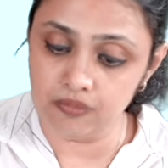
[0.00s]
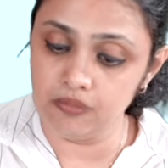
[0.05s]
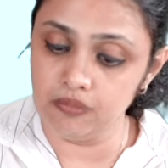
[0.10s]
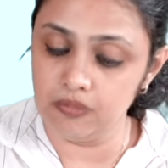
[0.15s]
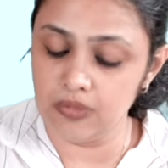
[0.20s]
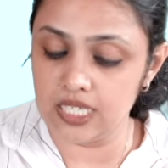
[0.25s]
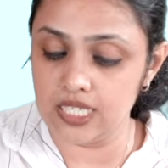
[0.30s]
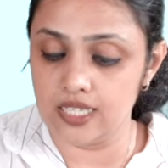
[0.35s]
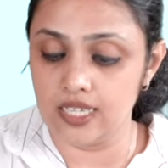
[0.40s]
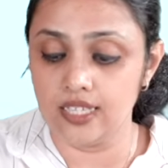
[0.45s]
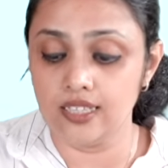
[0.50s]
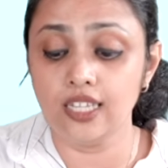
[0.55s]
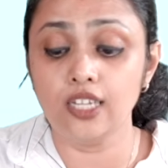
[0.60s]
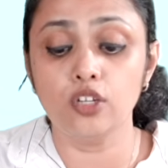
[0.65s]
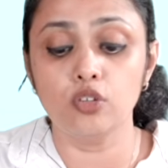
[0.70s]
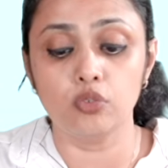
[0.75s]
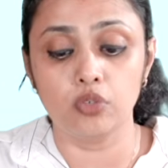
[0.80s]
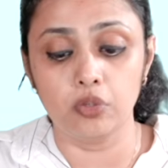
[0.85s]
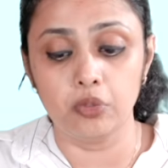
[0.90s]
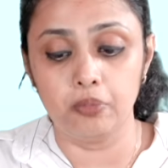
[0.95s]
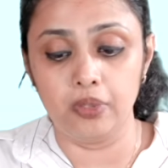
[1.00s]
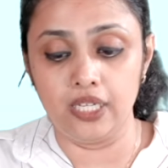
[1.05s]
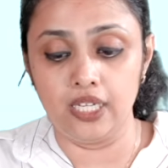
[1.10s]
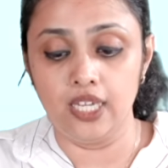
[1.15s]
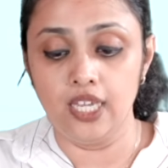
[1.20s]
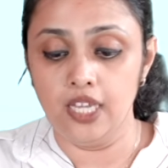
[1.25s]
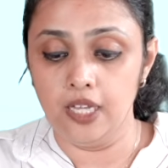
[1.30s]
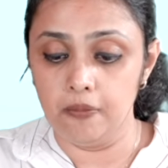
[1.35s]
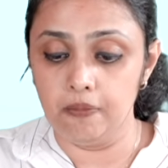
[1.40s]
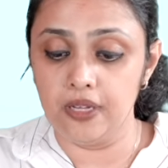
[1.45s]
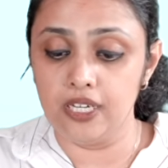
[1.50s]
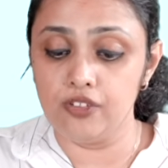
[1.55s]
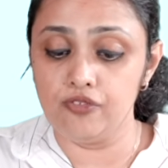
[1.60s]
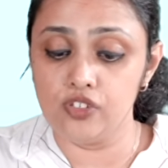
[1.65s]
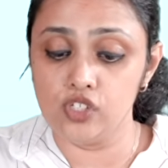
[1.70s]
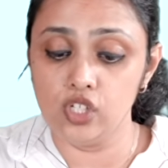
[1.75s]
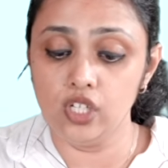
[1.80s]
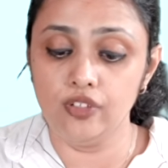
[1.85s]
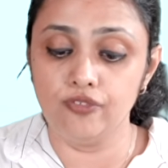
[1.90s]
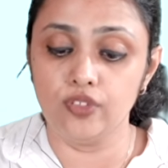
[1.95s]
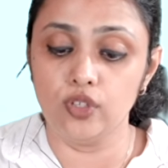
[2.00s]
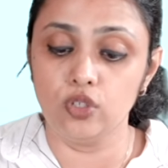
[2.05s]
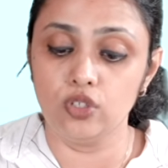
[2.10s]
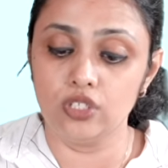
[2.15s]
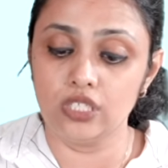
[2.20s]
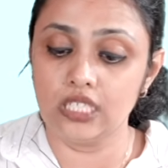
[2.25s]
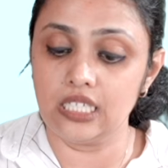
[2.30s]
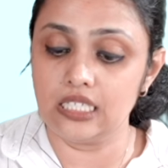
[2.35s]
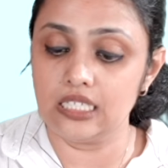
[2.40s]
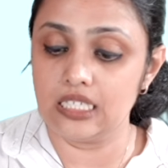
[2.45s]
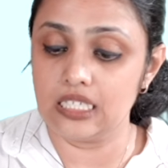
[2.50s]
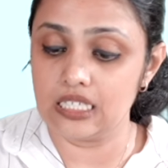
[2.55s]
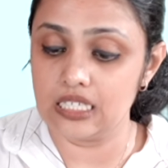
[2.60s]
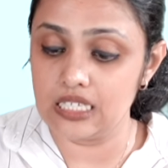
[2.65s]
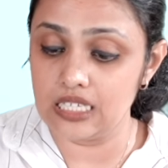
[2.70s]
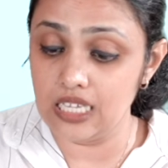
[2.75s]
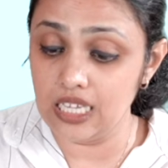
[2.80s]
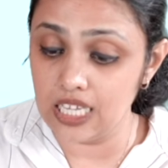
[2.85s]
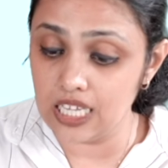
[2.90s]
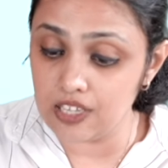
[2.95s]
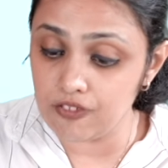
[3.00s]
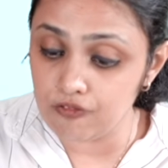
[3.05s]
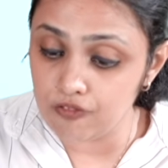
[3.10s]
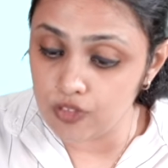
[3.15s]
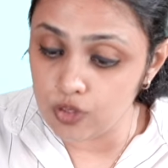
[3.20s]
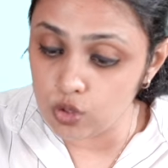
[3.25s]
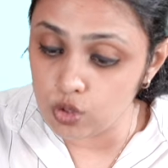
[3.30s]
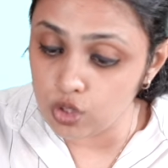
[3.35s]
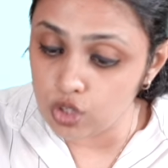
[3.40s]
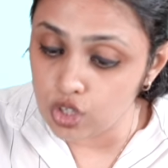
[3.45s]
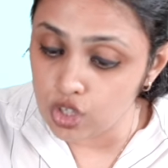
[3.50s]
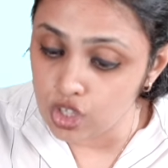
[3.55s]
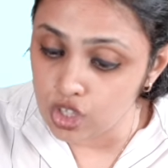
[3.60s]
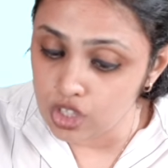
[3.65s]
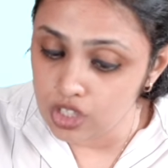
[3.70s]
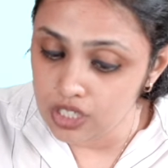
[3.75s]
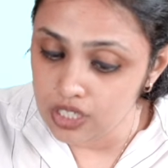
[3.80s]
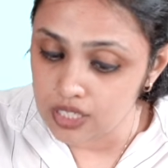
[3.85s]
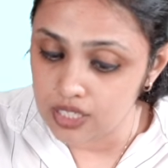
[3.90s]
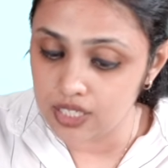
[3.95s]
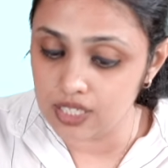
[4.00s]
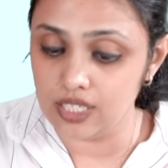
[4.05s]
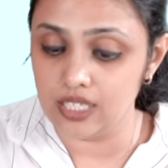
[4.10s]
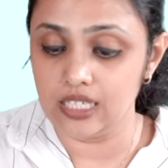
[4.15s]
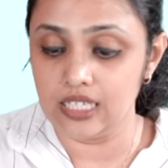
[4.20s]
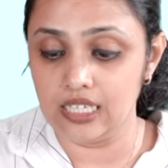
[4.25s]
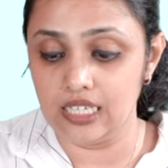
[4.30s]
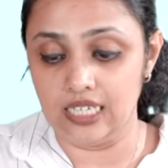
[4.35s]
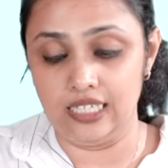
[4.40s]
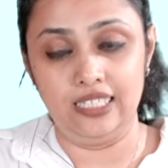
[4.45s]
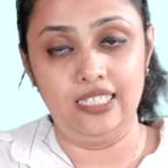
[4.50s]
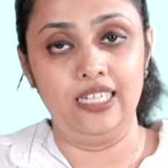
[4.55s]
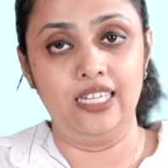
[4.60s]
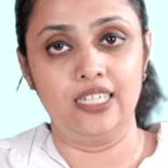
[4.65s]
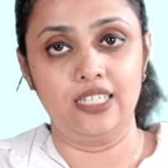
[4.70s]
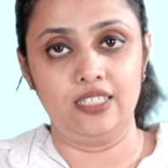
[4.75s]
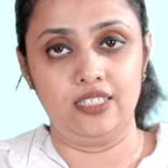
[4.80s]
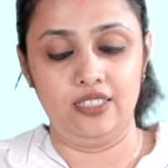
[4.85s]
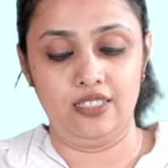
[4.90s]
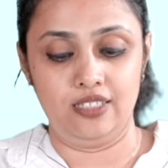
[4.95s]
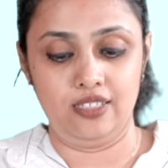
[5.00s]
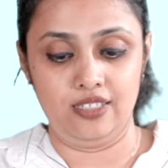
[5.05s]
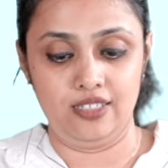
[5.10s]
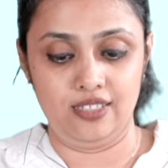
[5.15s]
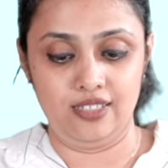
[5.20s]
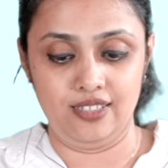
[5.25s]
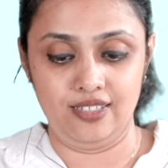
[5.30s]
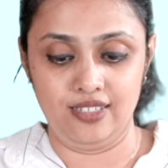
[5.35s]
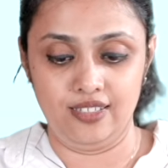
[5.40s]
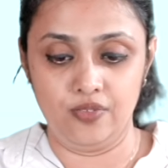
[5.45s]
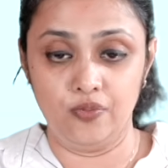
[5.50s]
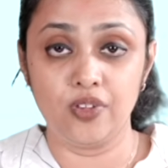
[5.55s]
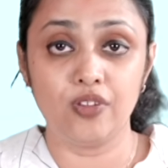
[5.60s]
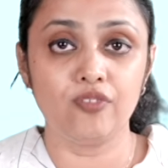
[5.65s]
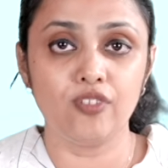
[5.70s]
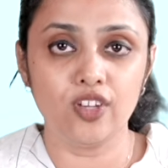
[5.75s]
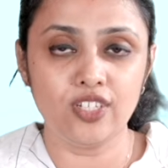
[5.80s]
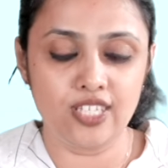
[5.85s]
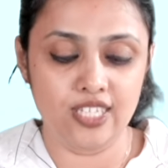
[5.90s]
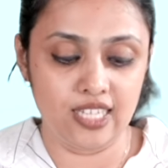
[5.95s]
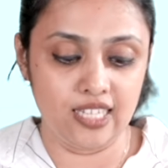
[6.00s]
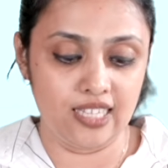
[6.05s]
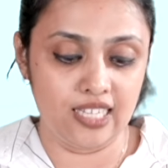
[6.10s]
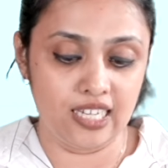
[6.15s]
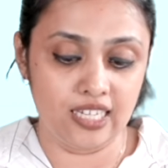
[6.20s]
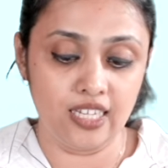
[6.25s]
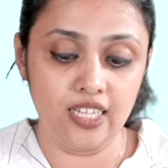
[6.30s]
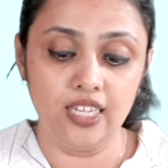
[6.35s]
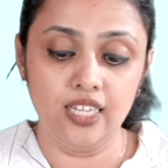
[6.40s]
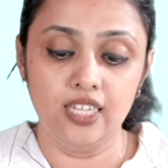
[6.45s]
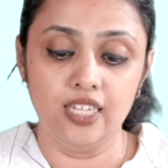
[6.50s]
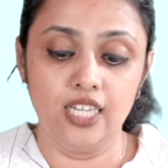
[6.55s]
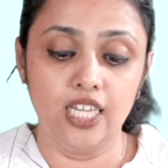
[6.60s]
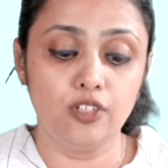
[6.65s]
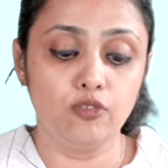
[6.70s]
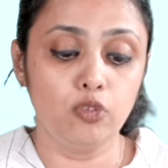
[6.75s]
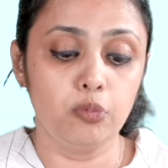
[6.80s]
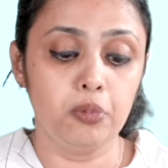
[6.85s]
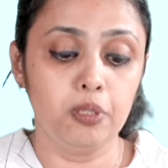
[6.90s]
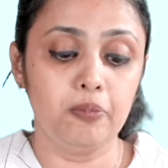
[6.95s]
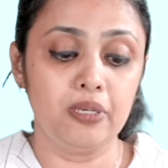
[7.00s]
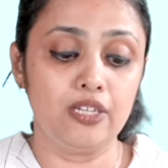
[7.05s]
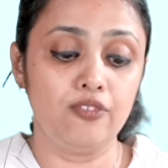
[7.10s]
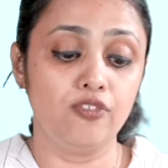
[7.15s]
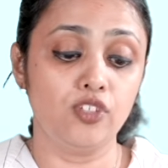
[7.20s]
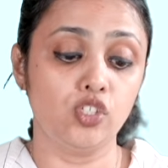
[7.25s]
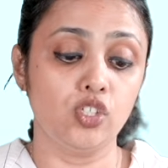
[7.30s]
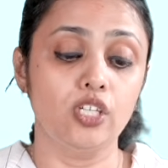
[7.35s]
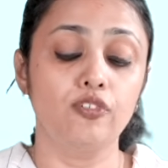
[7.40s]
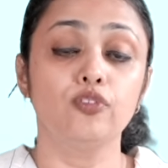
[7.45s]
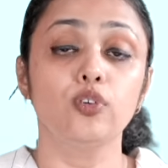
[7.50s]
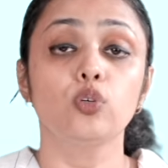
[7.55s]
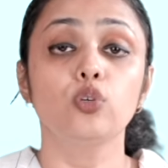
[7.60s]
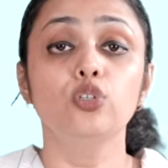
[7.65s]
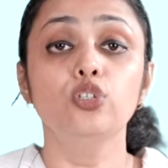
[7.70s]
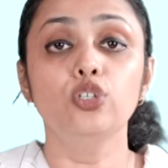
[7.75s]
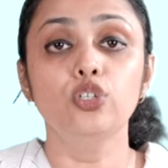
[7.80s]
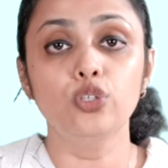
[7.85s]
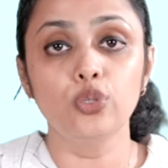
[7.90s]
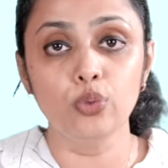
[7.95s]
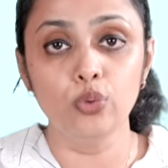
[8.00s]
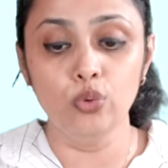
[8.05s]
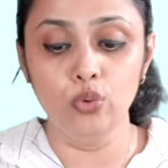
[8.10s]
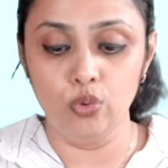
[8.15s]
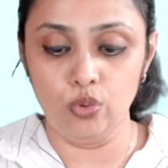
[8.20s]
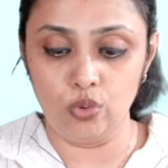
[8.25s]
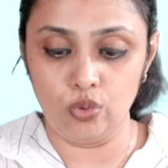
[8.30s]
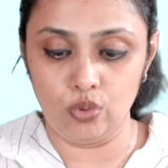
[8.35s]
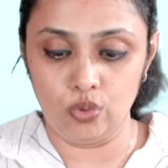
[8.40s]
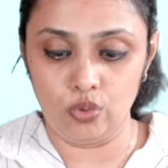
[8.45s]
by saying that it could be beneficial if you could conduct. See, if you could conduct, we have not said that it would be beneficial if you could do,